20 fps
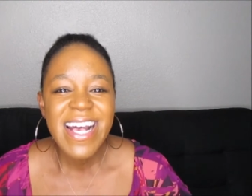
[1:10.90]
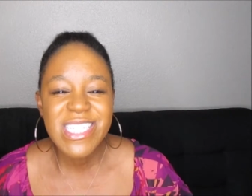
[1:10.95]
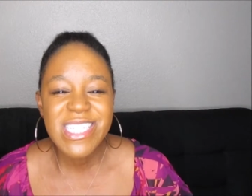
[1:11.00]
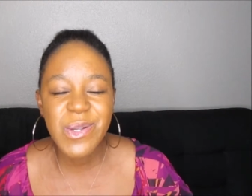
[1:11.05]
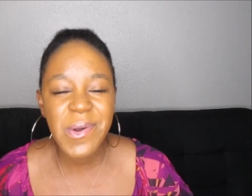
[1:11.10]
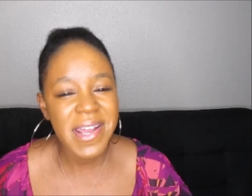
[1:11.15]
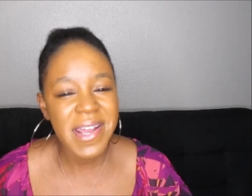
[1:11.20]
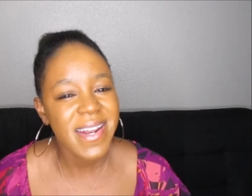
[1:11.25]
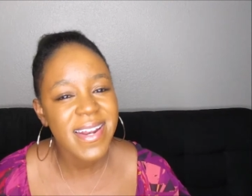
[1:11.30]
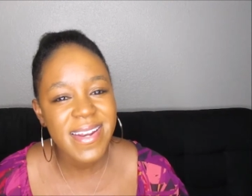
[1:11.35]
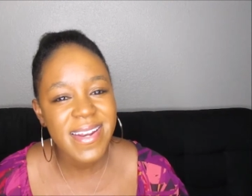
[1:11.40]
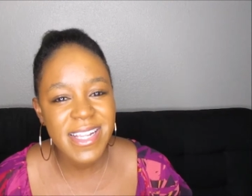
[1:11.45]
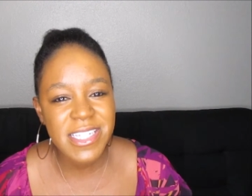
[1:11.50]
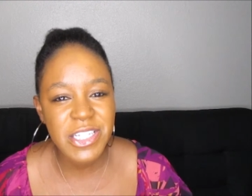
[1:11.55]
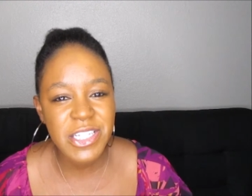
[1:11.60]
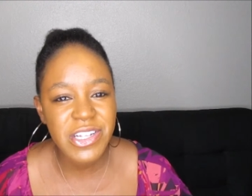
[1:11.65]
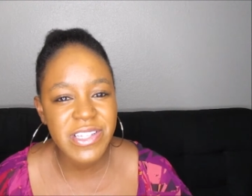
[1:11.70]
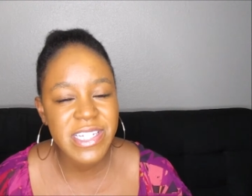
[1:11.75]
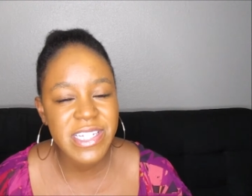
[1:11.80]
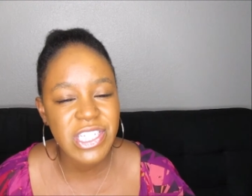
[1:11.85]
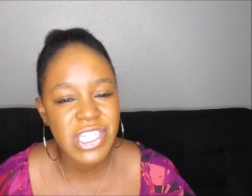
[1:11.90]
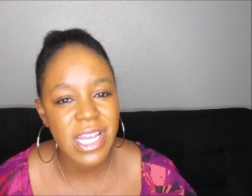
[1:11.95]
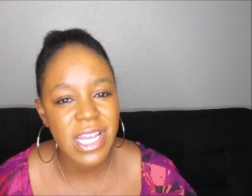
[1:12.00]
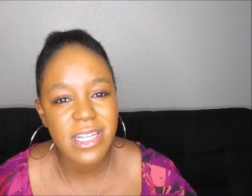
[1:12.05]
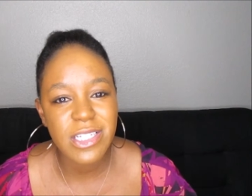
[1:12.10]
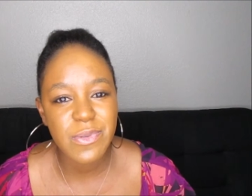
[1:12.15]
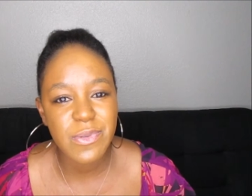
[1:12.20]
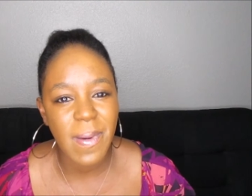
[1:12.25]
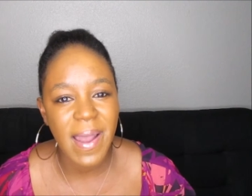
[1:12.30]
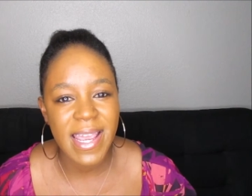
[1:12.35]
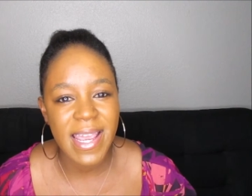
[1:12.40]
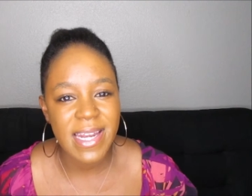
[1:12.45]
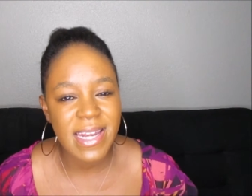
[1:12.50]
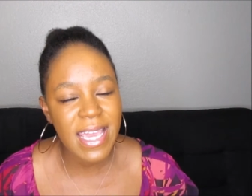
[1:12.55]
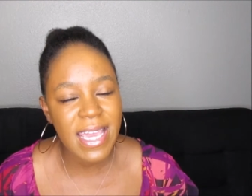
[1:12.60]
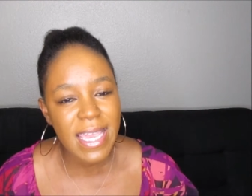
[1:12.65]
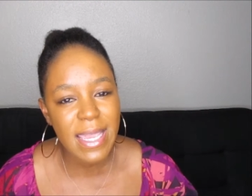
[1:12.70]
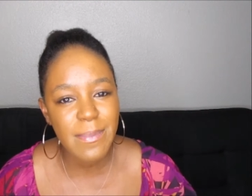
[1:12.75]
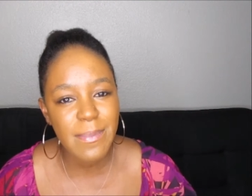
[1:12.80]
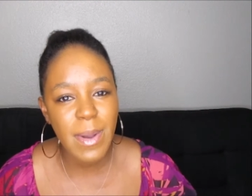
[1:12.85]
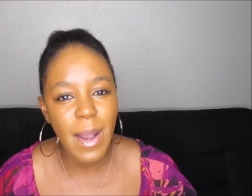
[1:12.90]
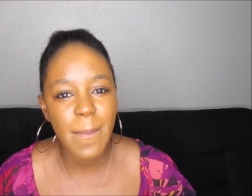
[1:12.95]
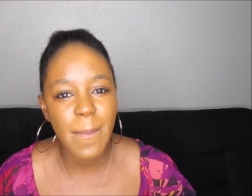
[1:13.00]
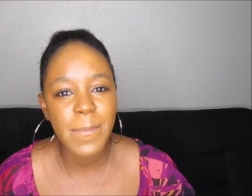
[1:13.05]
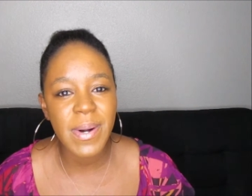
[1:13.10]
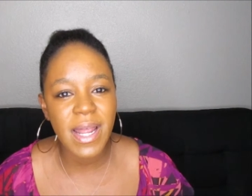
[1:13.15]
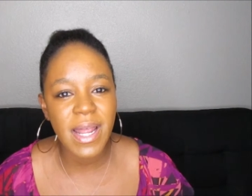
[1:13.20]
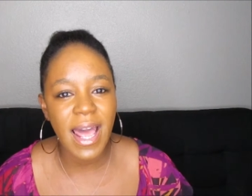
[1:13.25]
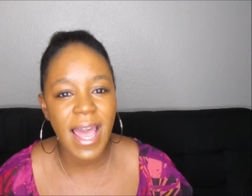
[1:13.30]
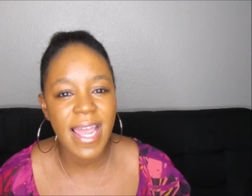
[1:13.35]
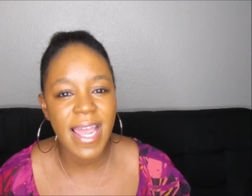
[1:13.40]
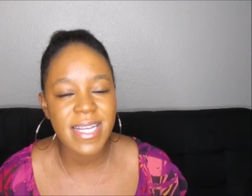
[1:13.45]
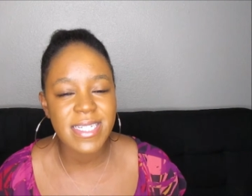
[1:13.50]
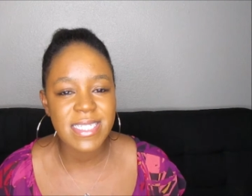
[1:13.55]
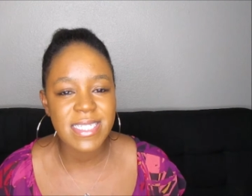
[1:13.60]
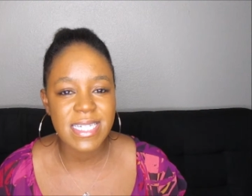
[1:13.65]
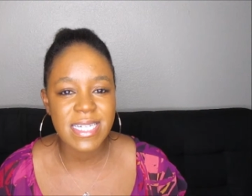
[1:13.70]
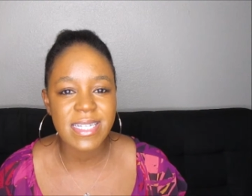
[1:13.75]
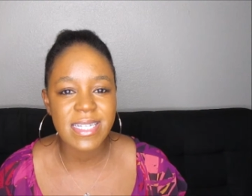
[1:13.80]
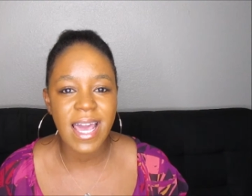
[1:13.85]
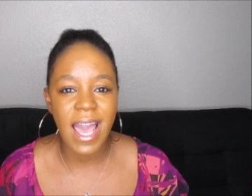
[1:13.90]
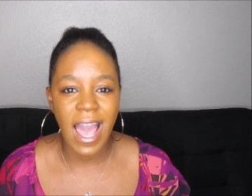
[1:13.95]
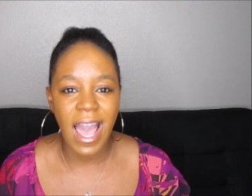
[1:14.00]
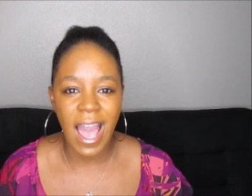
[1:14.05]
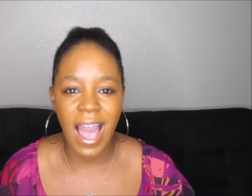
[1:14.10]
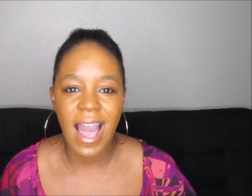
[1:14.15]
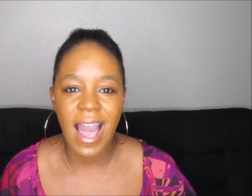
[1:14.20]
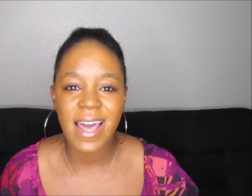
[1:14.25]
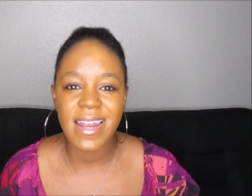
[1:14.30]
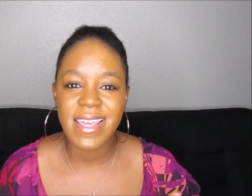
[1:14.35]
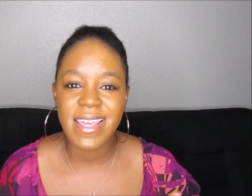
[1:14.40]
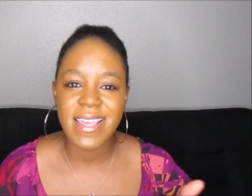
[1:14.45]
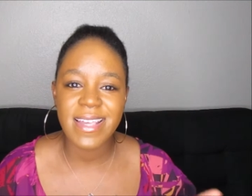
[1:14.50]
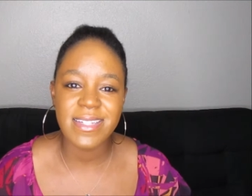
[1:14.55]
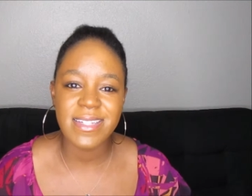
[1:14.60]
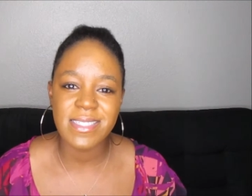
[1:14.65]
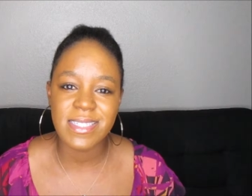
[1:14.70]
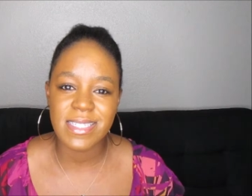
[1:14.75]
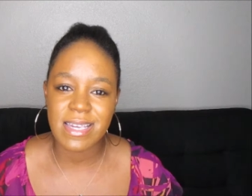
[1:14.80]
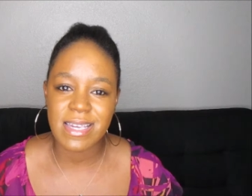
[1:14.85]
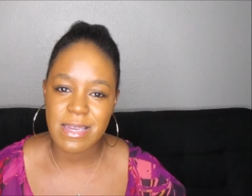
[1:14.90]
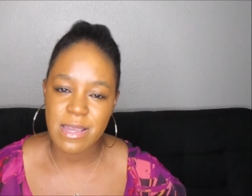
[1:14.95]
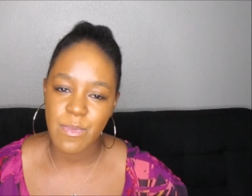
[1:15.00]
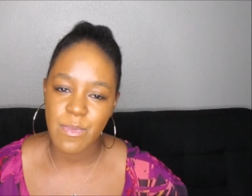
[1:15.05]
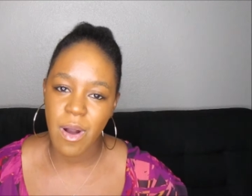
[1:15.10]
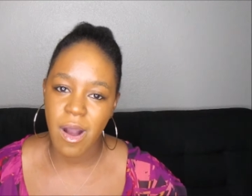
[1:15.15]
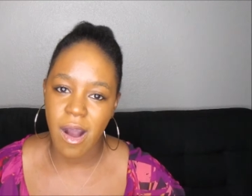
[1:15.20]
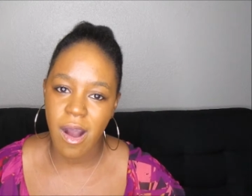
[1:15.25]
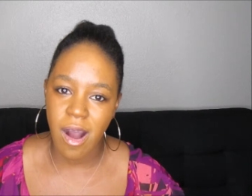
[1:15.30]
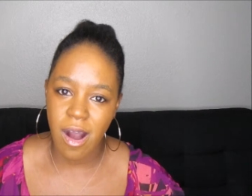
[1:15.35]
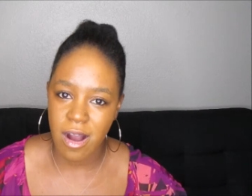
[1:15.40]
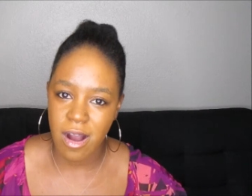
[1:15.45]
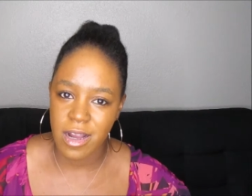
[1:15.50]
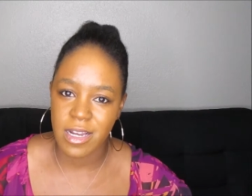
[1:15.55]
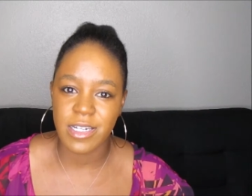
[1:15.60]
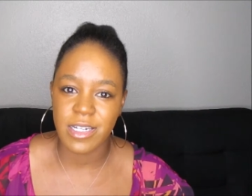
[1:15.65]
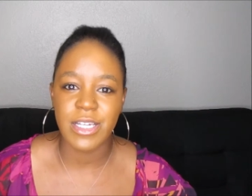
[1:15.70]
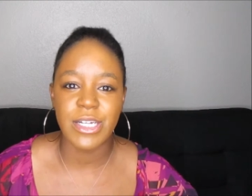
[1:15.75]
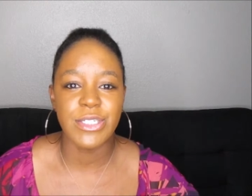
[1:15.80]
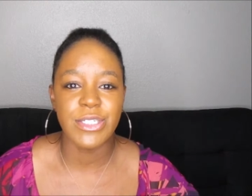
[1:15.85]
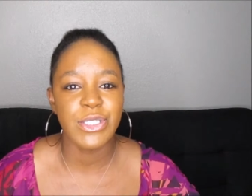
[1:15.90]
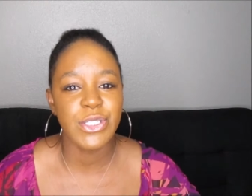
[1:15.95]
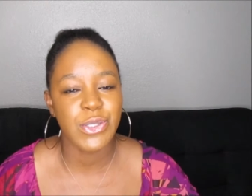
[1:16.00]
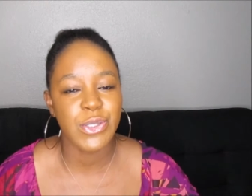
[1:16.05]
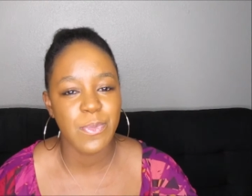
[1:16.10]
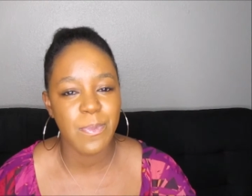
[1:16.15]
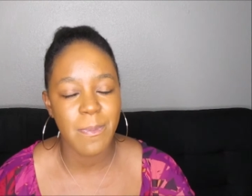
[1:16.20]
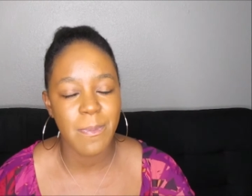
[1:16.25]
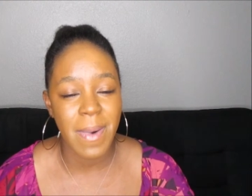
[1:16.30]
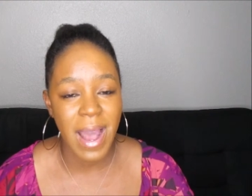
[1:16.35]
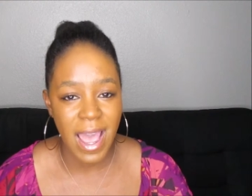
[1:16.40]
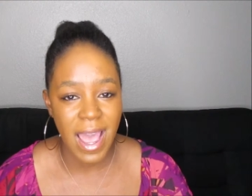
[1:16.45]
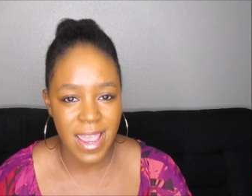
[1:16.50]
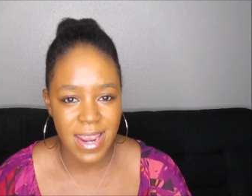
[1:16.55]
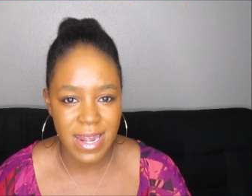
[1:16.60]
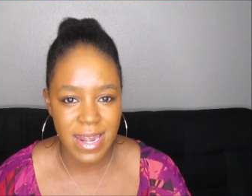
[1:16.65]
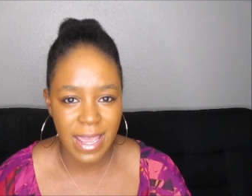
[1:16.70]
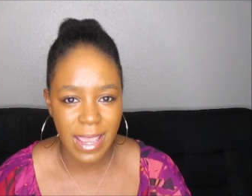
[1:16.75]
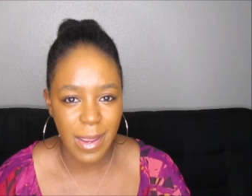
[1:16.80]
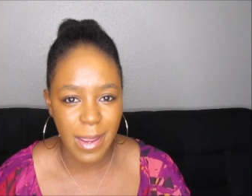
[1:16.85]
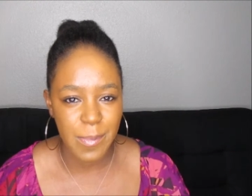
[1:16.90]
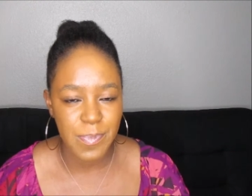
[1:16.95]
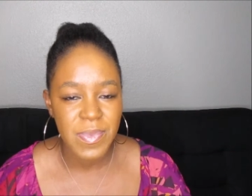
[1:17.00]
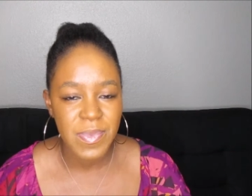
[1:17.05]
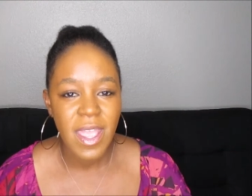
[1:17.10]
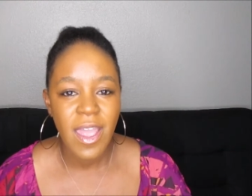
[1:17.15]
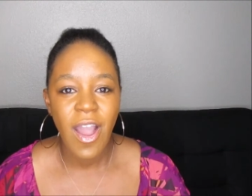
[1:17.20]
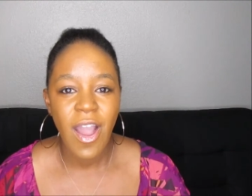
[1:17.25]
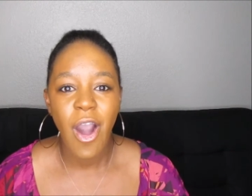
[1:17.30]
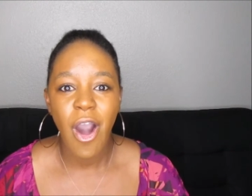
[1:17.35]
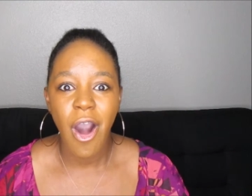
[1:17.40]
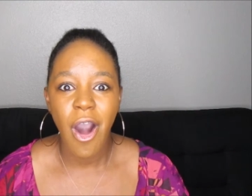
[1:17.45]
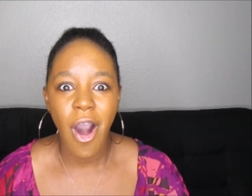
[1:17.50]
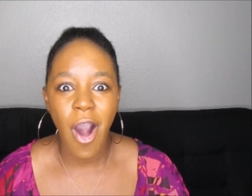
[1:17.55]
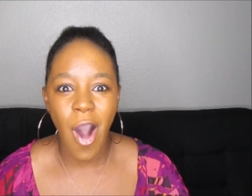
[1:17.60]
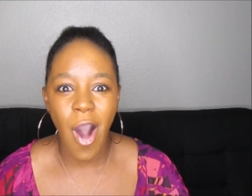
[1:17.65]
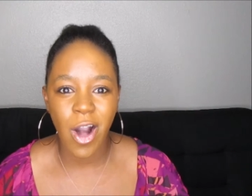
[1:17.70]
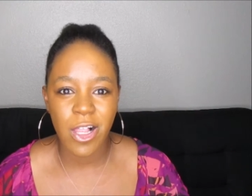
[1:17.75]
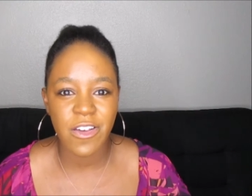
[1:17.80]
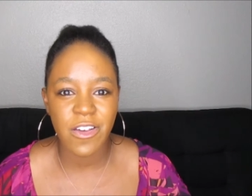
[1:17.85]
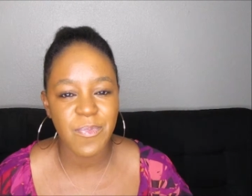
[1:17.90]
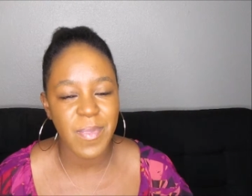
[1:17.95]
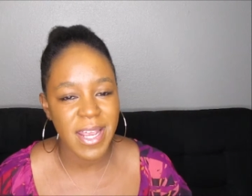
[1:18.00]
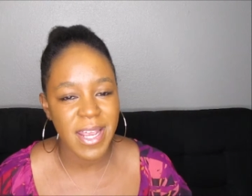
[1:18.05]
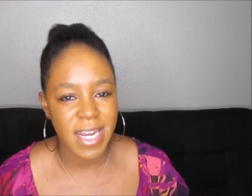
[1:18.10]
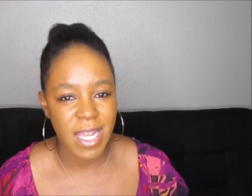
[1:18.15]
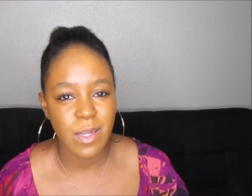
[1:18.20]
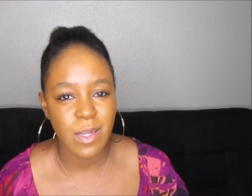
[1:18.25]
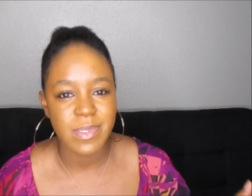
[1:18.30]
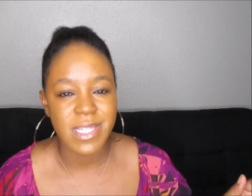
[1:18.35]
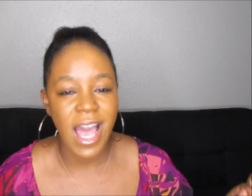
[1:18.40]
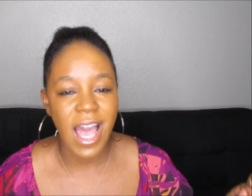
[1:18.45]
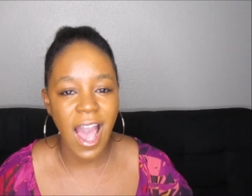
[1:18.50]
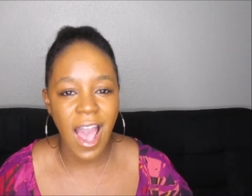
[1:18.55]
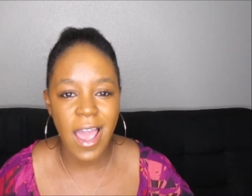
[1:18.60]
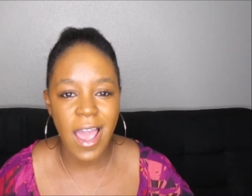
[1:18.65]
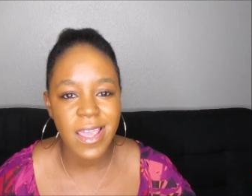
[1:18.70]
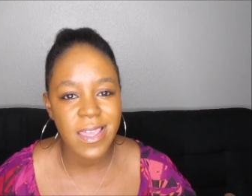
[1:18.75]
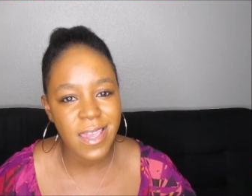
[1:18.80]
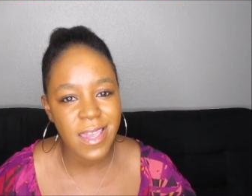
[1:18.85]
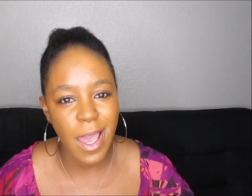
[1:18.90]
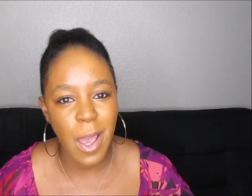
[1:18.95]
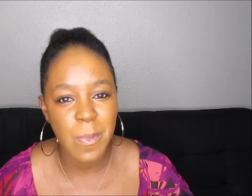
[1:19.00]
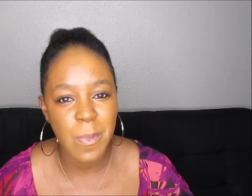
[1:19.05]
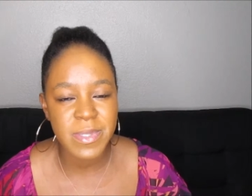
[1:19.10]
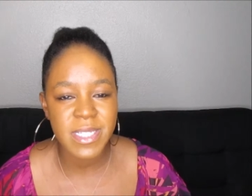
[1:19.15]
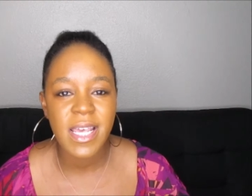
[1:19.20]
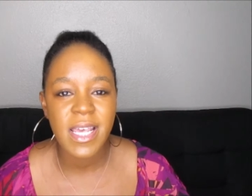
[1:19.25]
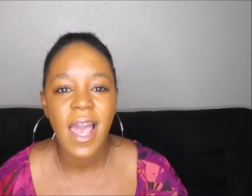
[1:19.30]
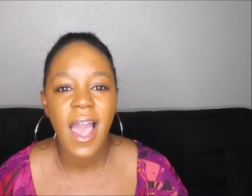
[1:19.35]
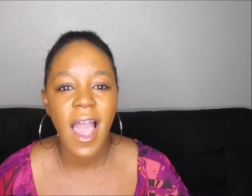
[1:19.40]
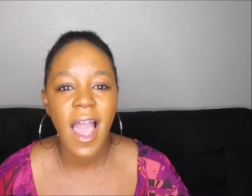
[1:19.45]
so I didn't necessarily change my name, but I did add his name on to my name. All of my names. I kept